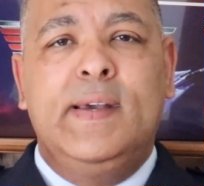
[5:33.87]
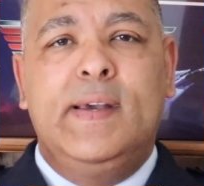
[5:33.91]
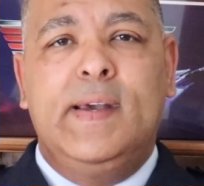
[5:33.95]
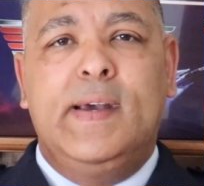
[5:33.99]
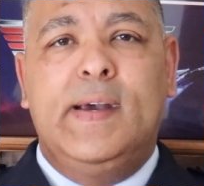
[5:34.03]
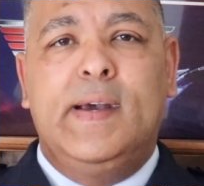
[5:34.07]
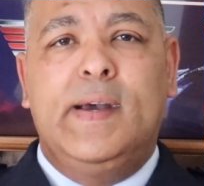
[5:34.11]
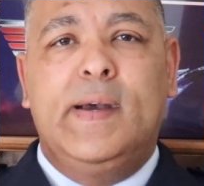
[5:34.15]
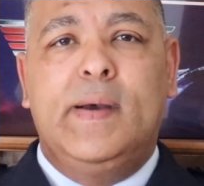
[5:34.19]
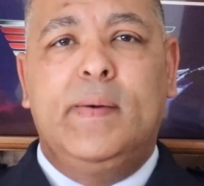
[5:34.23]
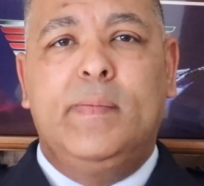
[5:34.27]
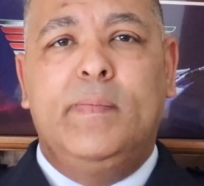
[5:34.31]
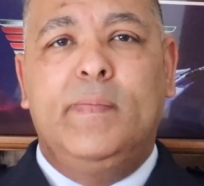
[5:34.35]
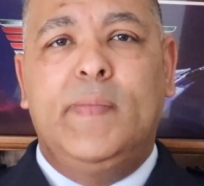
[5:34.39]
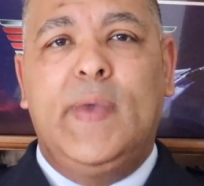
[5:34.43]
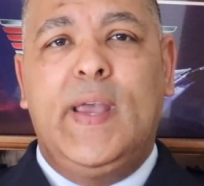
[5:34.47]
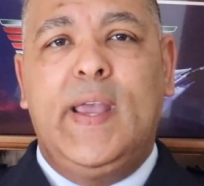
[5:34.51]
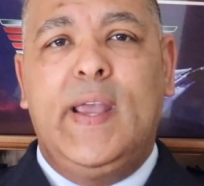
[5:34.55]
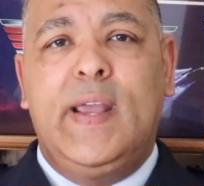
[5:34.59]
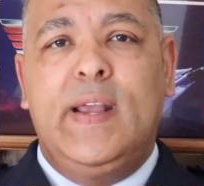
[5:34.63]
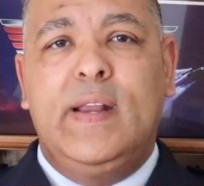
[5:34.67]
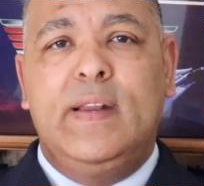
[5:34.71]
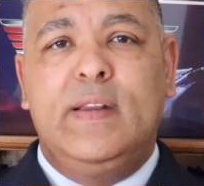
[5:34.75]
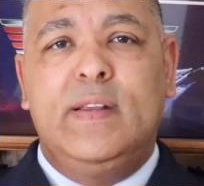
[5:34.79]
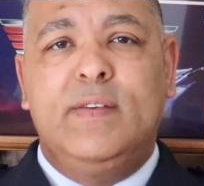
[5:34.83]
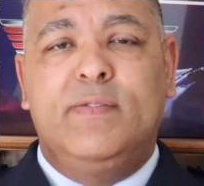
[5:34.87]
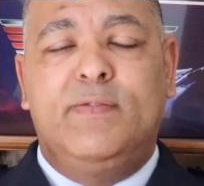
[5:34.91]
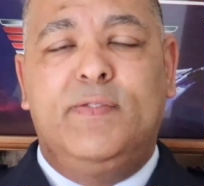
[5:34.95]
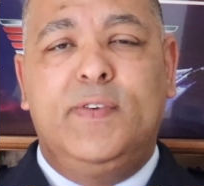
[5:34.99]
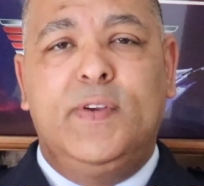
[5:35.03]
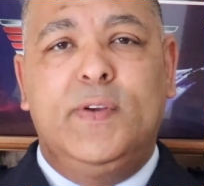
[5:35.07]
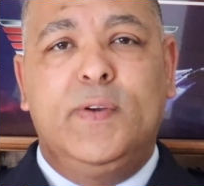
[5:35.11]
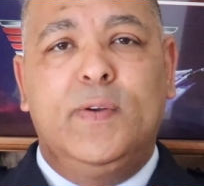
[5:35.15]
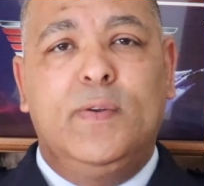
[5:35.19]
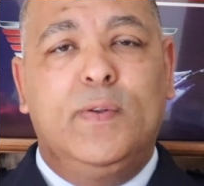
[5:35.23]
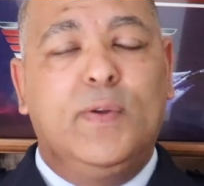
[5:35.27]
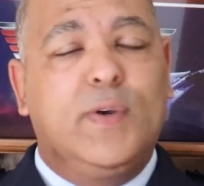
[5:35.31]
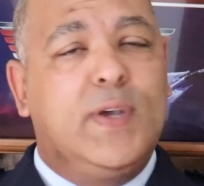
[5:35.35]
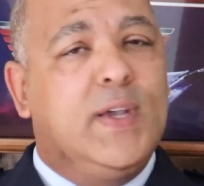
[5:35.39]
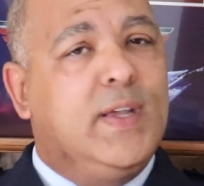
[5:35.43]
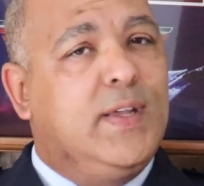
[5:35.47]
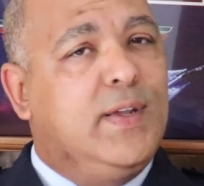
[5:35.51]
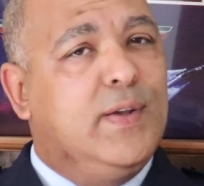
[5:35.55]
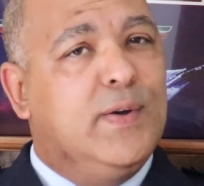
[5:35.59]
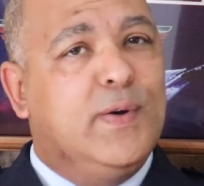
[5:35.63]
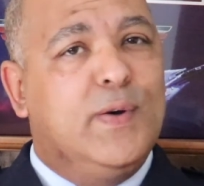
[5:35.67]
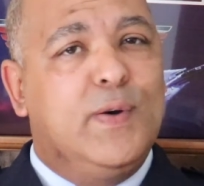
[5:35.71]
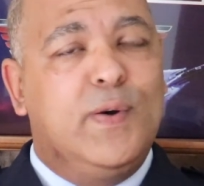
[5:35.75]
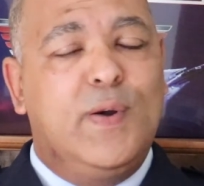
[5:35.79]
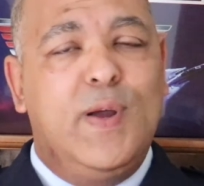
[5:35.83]
And if you look at
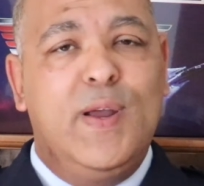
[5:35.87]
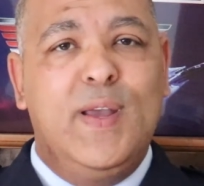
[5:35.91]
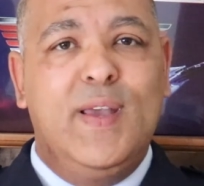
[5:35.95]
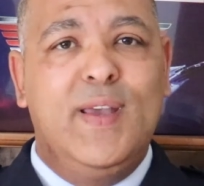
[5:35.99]
your